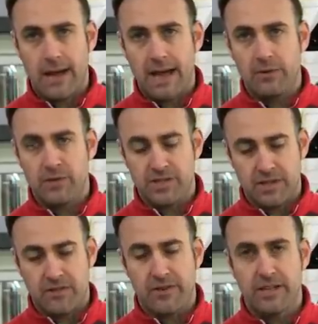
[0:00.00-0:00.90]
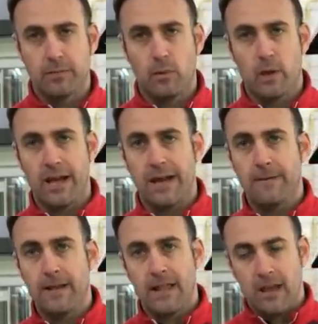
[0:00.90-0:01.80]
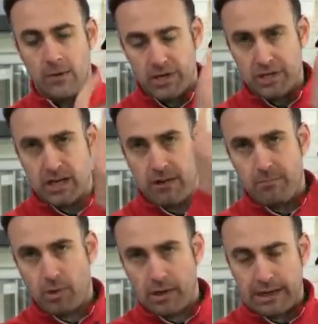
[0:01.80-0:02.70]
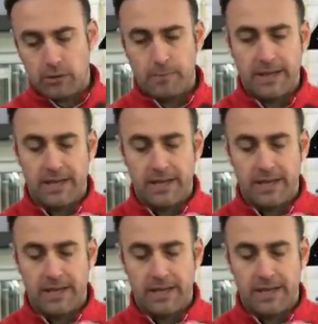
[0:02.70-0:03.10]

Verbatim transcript: iron, which is the three one one iron, which I'll put a link up here.